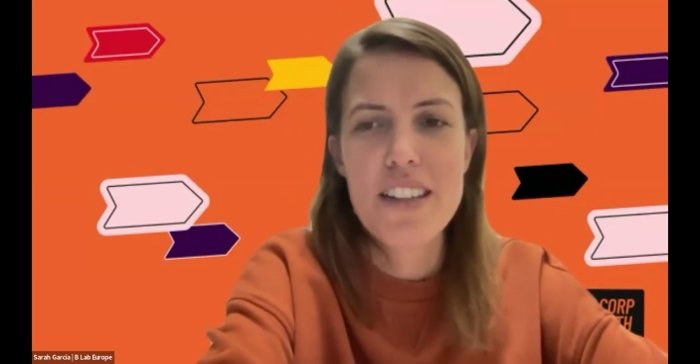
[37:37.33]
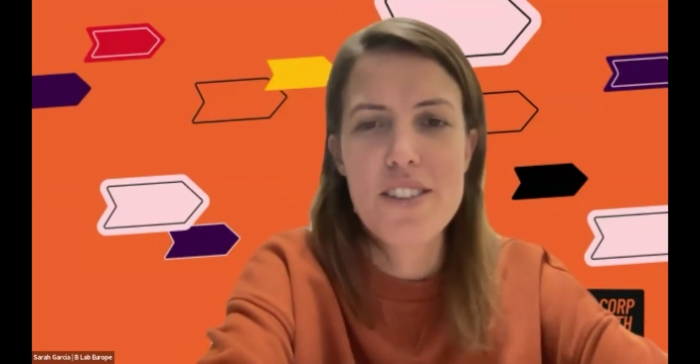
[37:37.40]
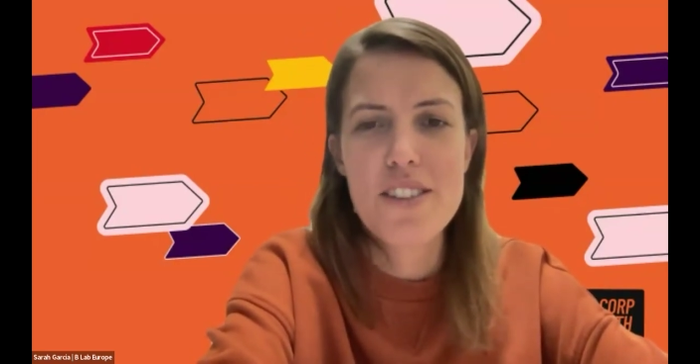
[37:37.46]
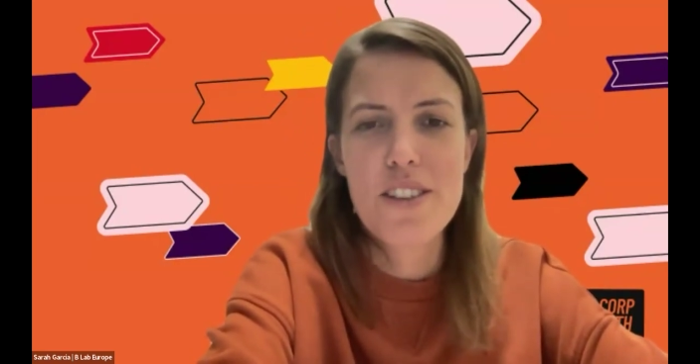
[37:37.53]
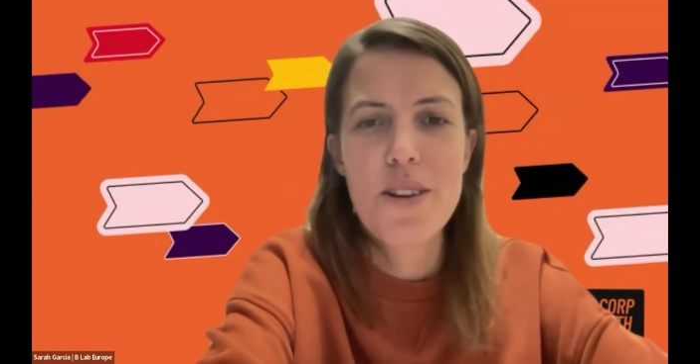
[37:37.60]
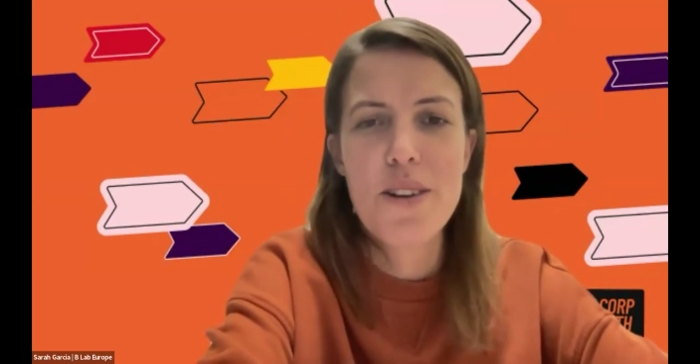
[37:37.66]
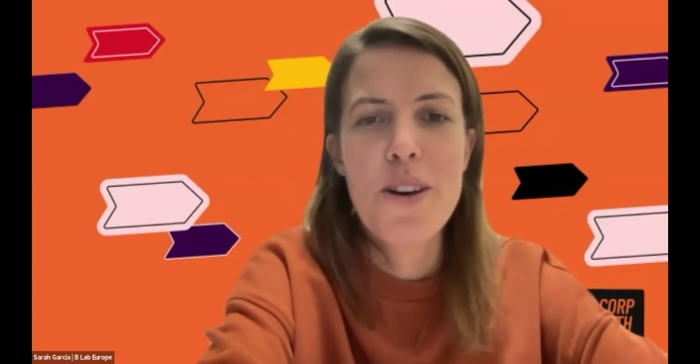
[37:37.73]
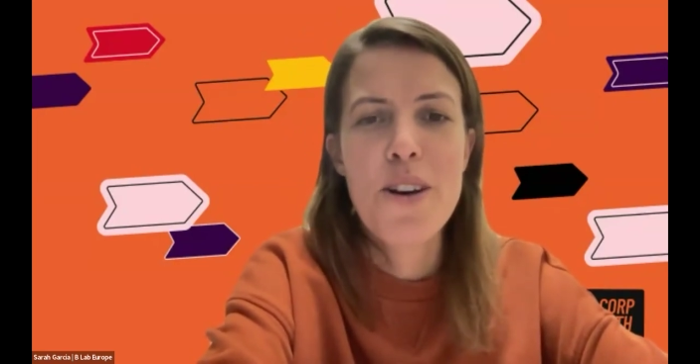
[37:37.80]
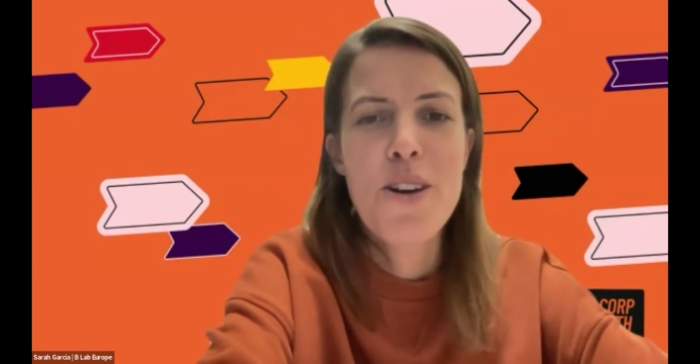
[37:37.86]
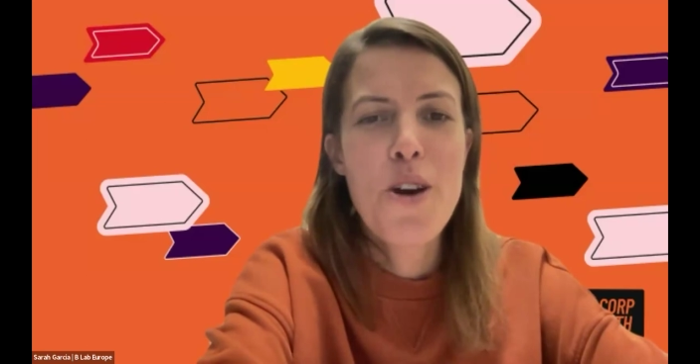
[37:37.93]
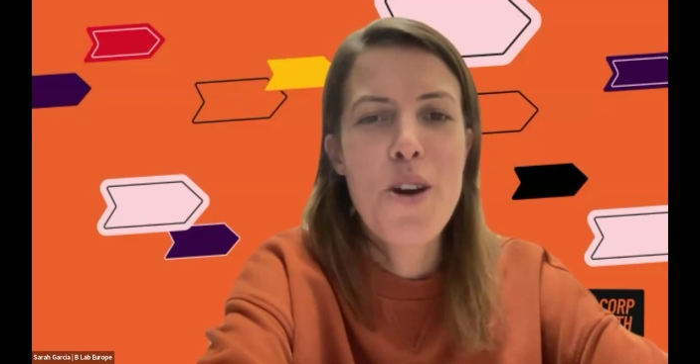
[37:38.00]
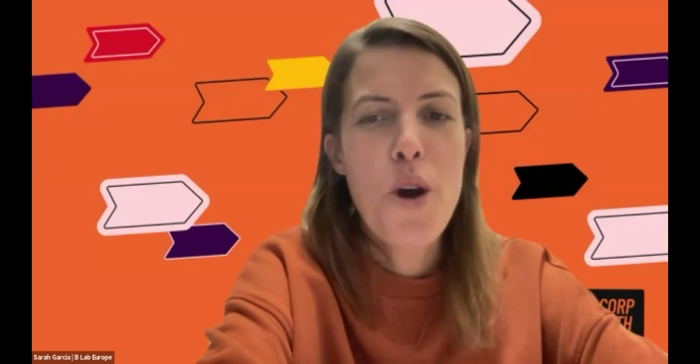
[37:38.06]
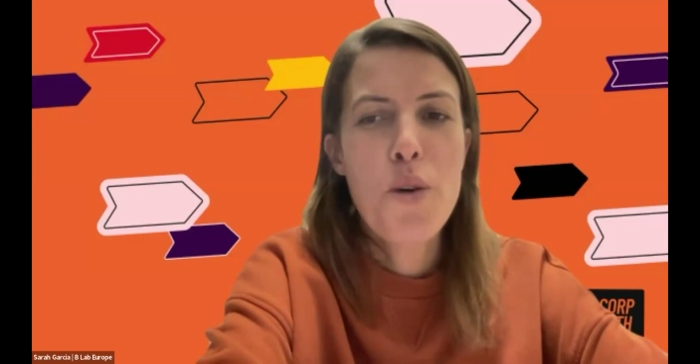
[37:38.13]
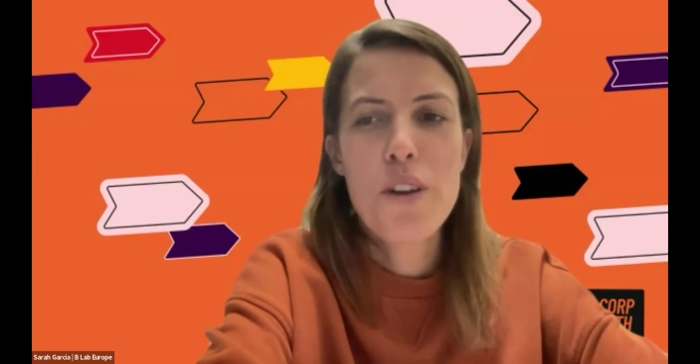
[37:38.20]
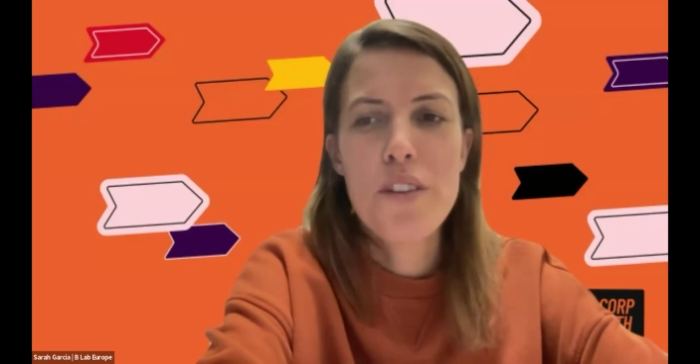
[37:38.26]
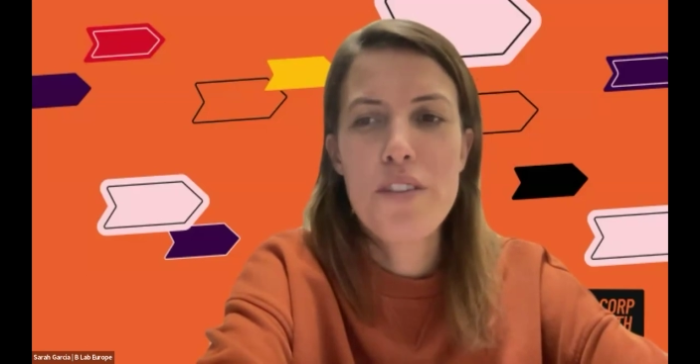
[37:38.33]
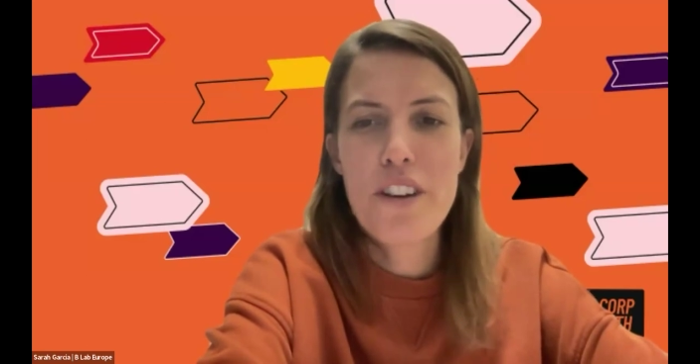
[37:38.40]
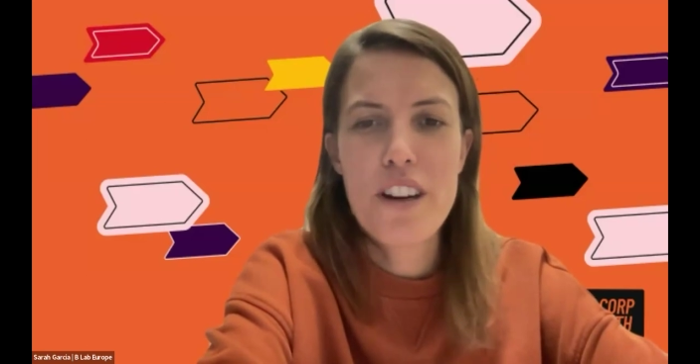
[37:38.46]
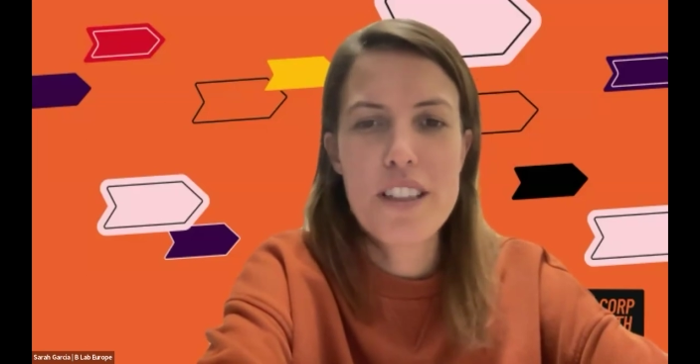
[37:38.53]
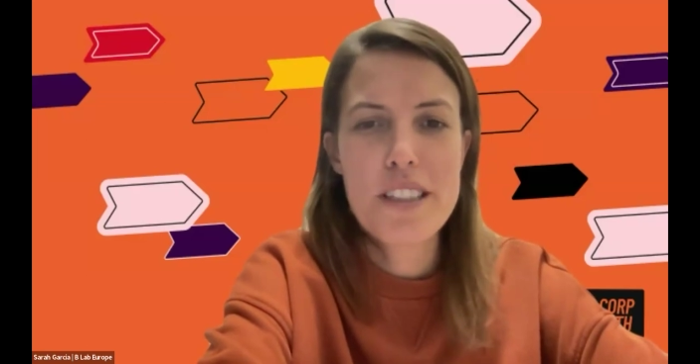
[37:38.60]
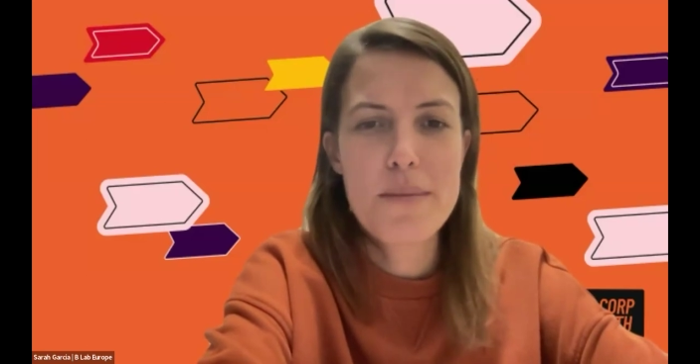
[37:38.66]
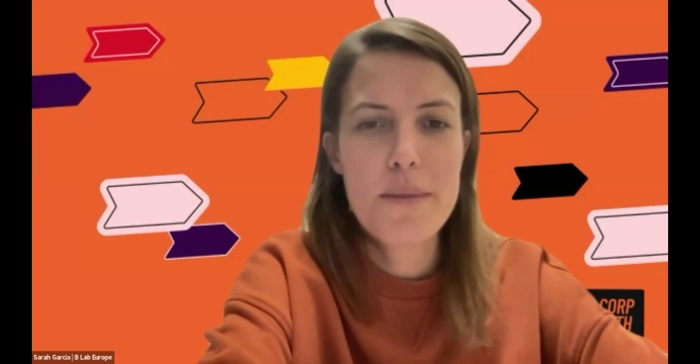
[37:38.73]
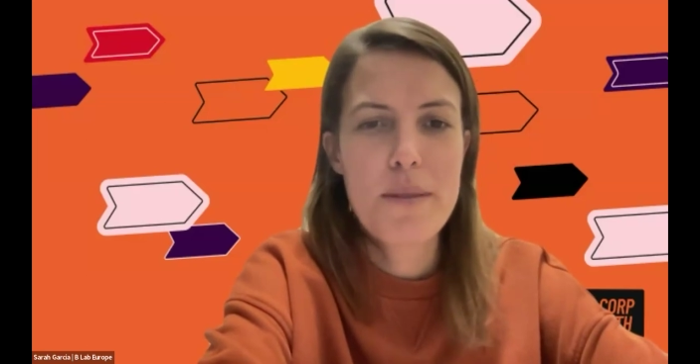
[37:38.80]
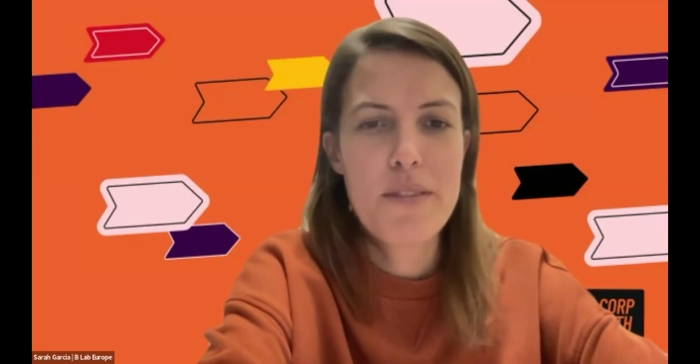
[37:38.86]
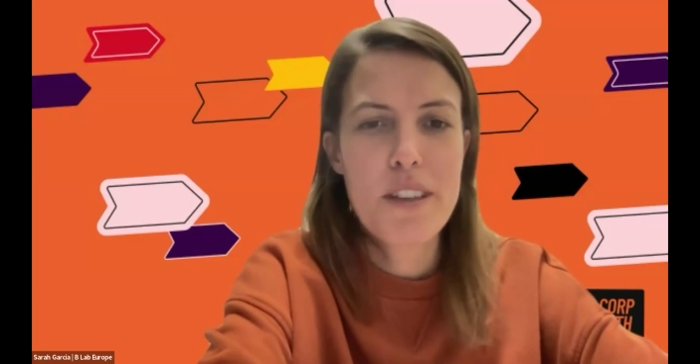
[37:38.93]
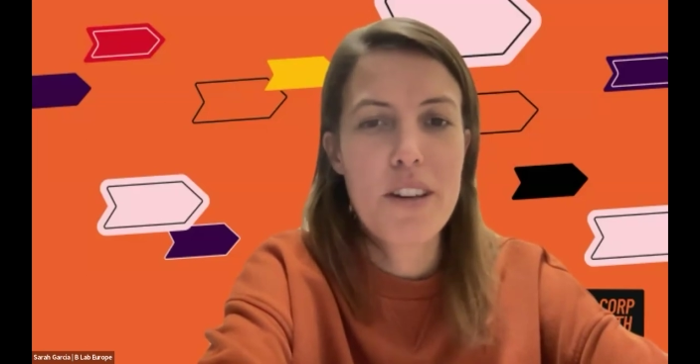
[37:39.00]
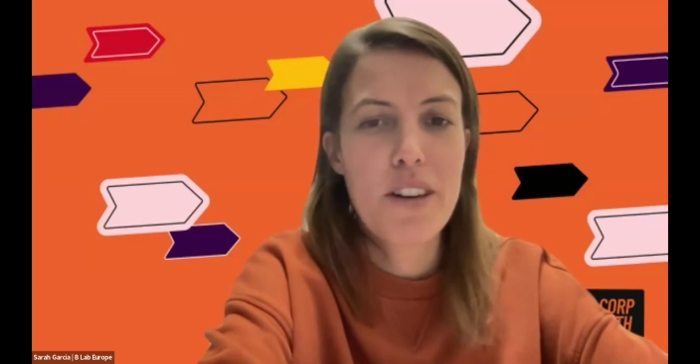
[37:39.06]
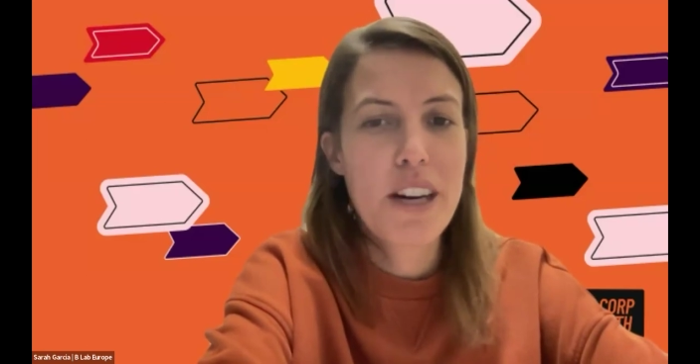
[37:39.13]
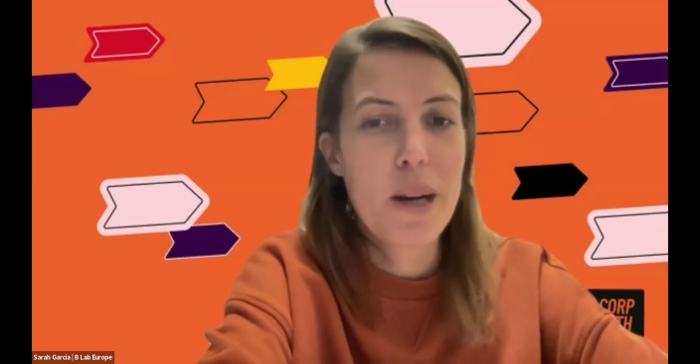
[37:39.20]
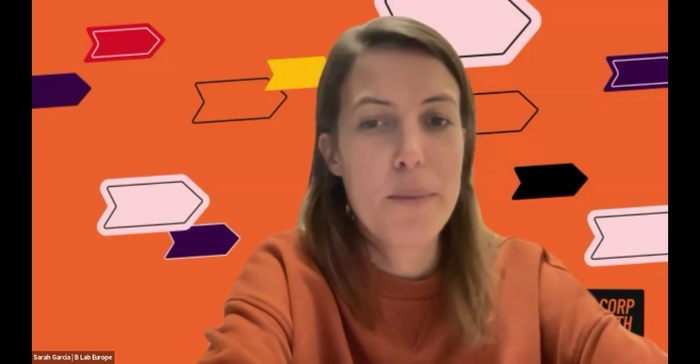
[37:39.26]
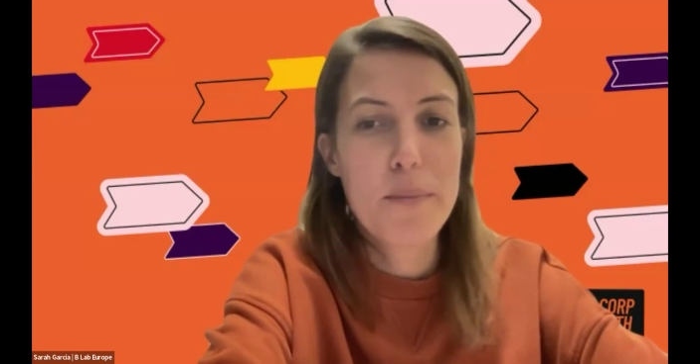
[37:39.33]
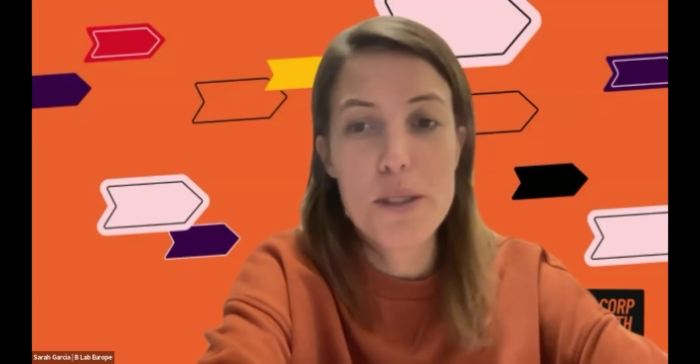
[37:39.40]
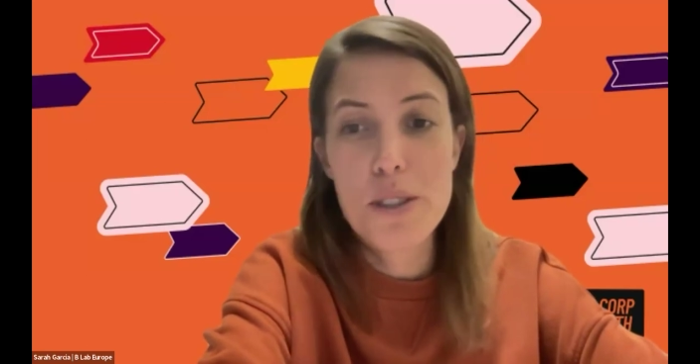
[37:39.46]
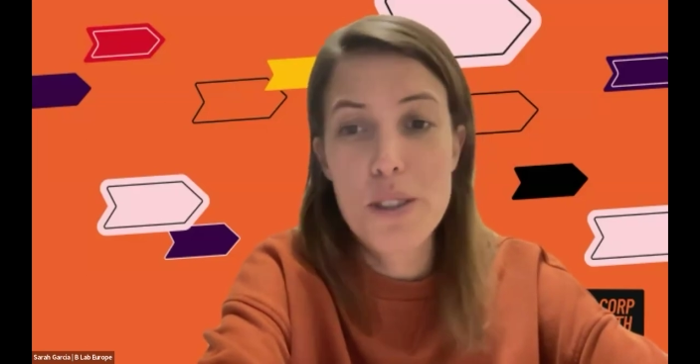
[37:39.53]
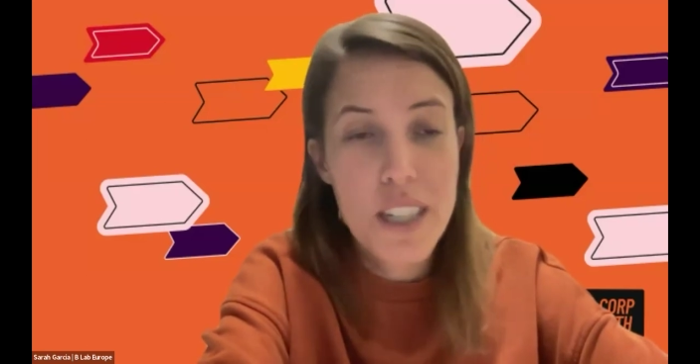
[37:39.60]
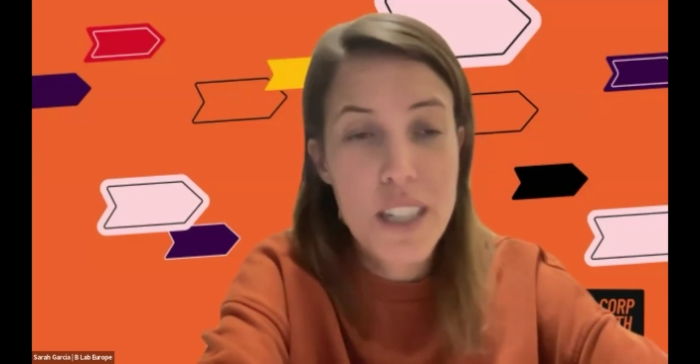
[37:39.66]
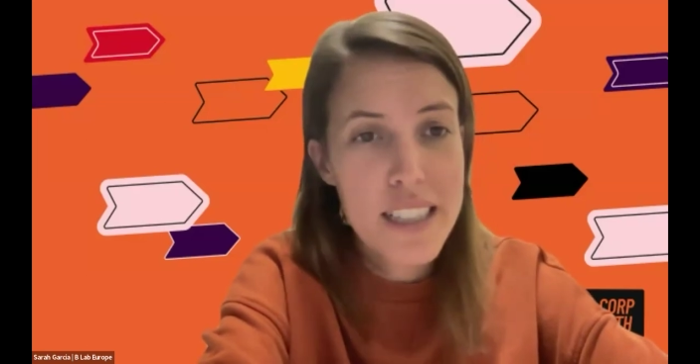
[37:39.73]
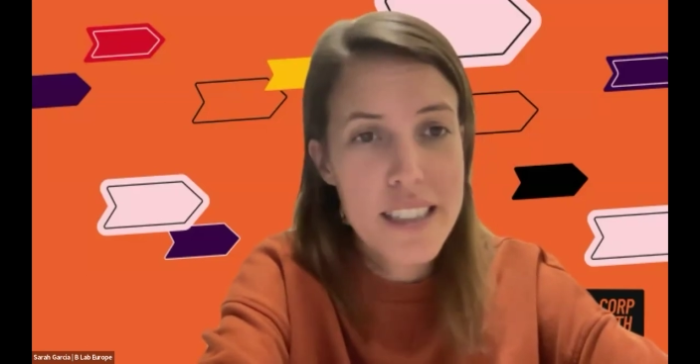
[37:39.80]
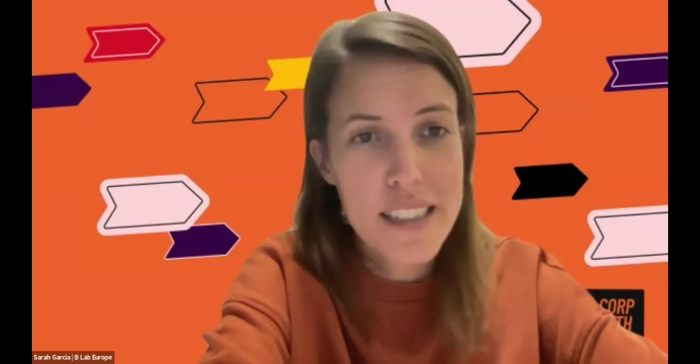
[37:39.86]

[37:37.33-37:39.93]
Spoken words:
So we've heard some of the great opportunities